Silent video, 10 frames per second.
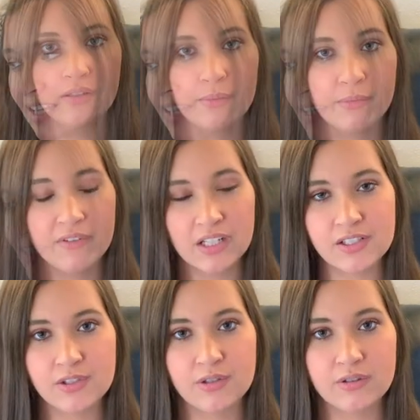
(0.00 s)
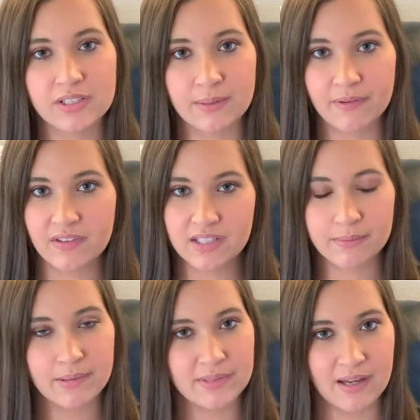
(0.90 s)
Moving on to some of the
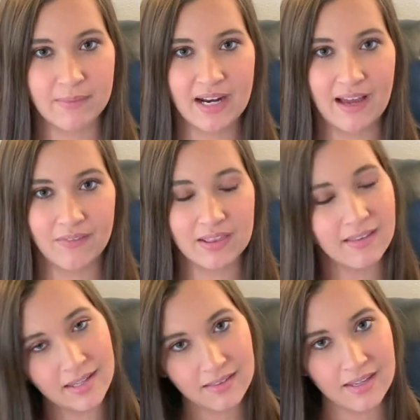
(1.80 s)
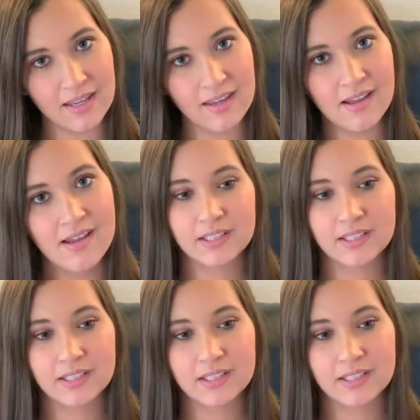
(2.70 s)
symptoms I've been having lately.